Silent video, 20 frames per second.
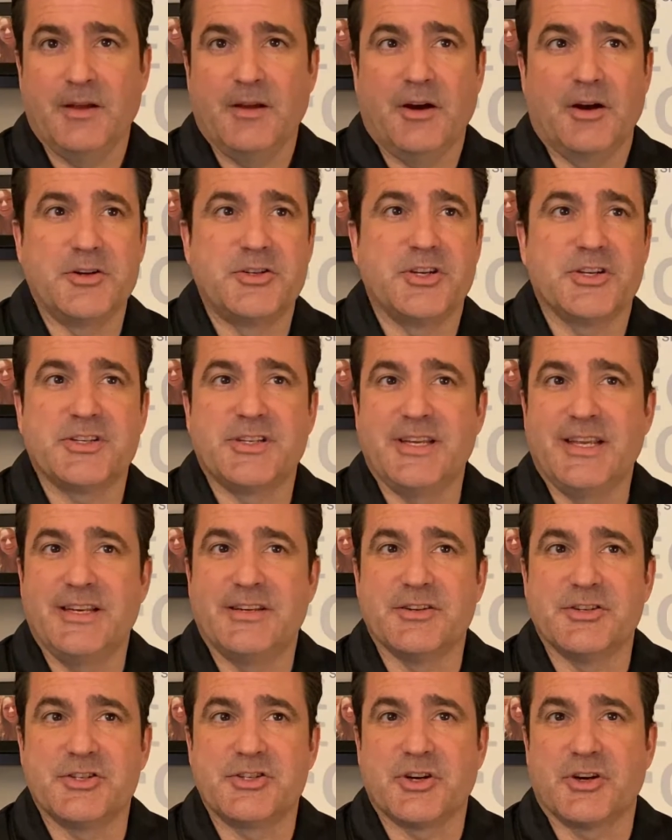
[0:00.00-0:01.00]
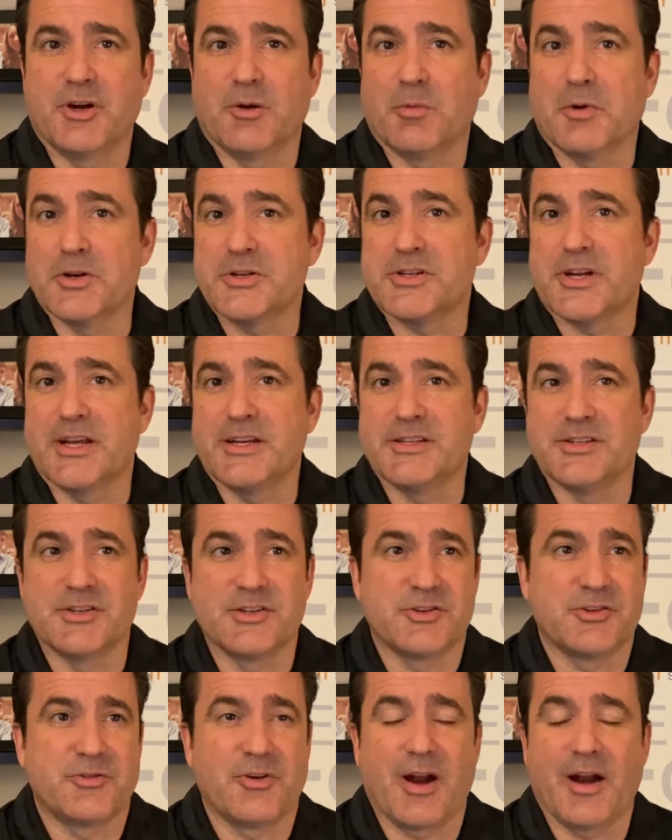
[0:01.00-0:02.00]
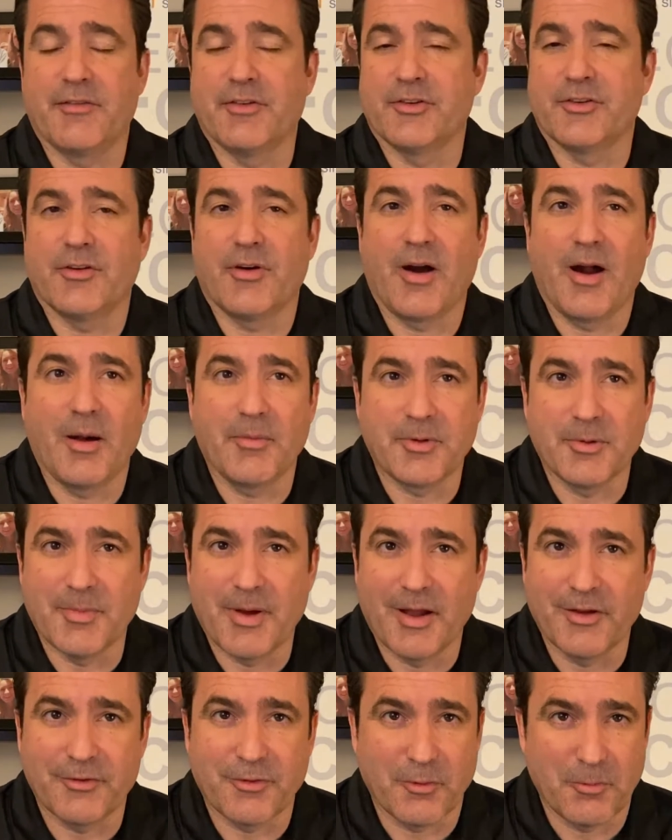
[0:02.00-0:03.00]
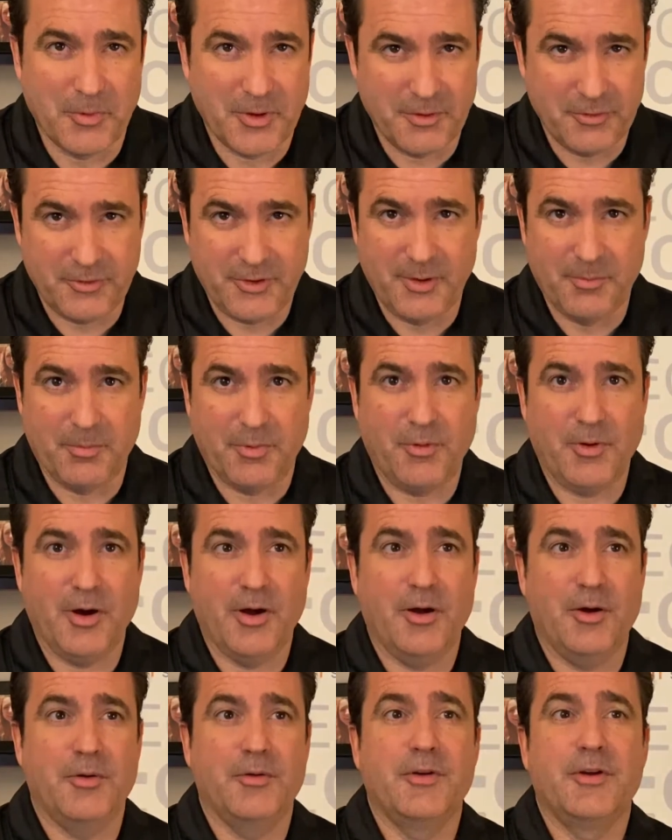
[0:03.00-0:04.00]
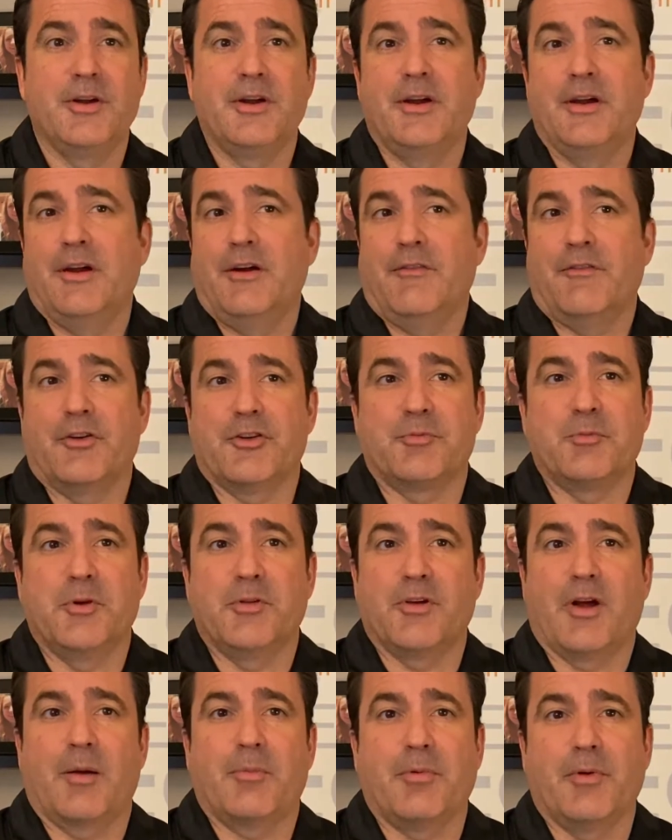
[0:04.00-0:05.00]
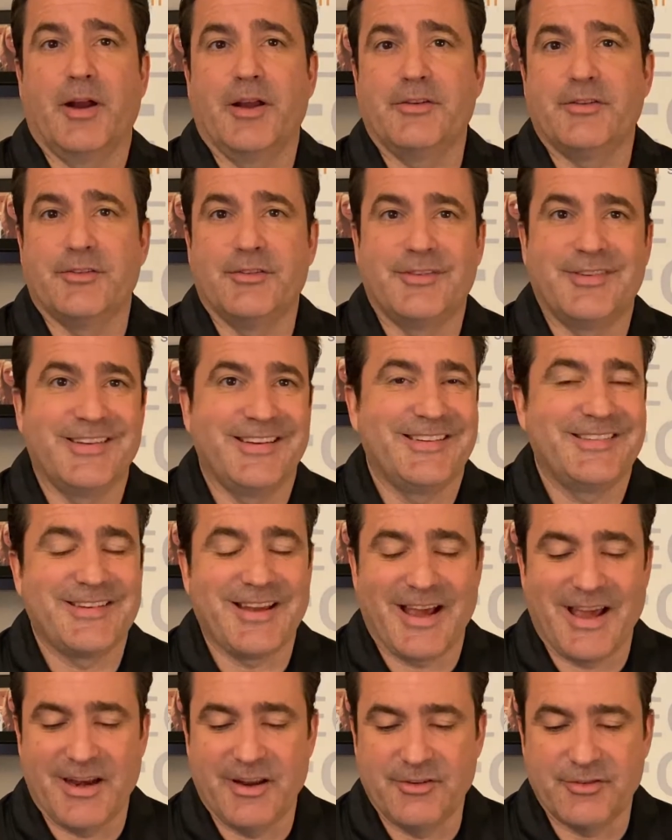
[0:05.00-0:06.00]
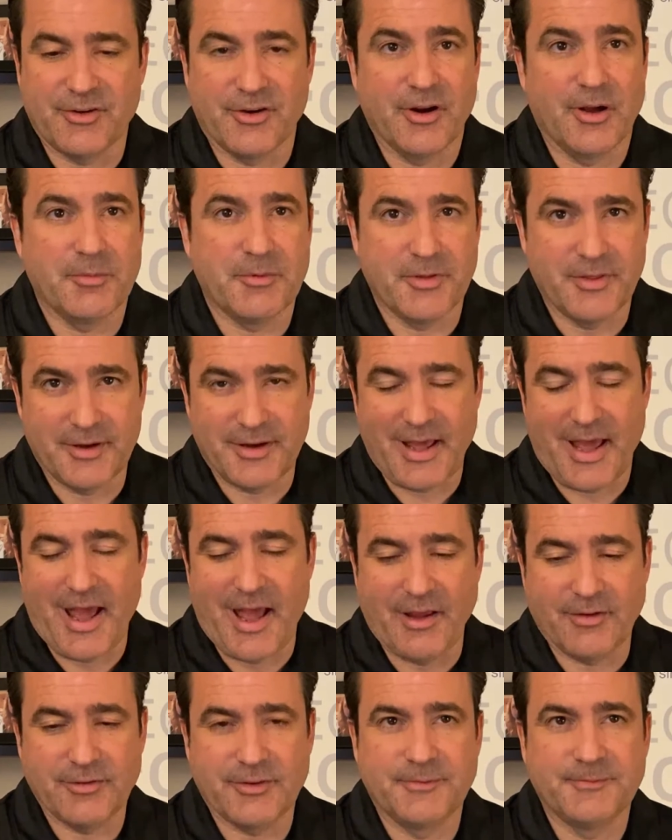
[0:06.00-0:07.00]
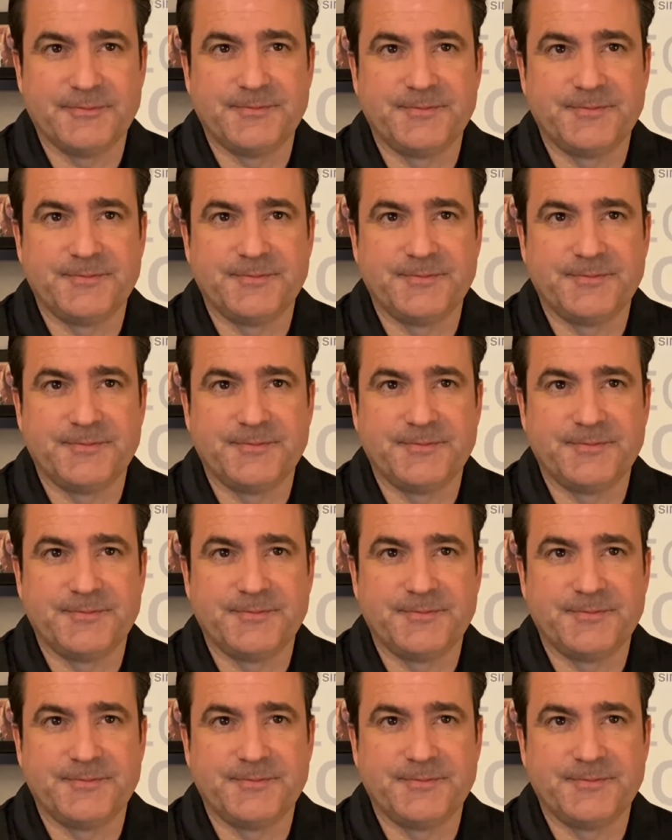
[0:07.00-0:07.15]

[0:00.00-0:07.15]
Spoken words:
or just need to ensure your workstation's drivers are optimized for Windows 10 Pro for smooth operations, these Tinys are up to the task.